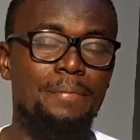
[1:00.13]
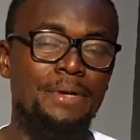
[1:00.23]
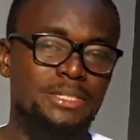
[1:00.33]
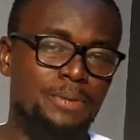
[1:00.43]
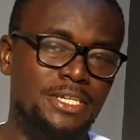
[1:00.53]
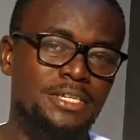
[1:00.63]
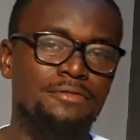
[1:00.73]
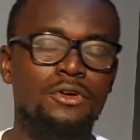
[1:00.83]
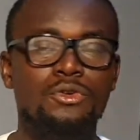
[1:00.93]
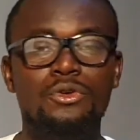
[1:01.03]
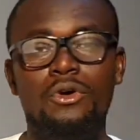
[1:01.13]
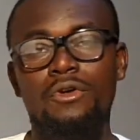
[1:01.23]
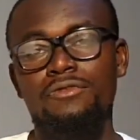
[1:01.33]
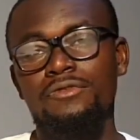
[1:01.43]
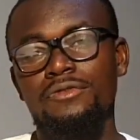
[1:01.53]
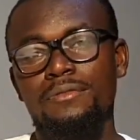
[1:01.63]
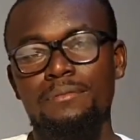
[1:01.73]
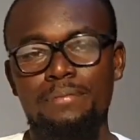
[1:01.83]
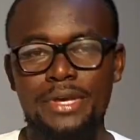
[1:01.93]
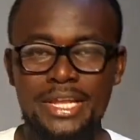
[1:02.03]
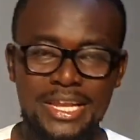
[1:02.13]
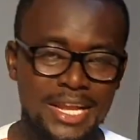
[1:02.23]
a perspective of being a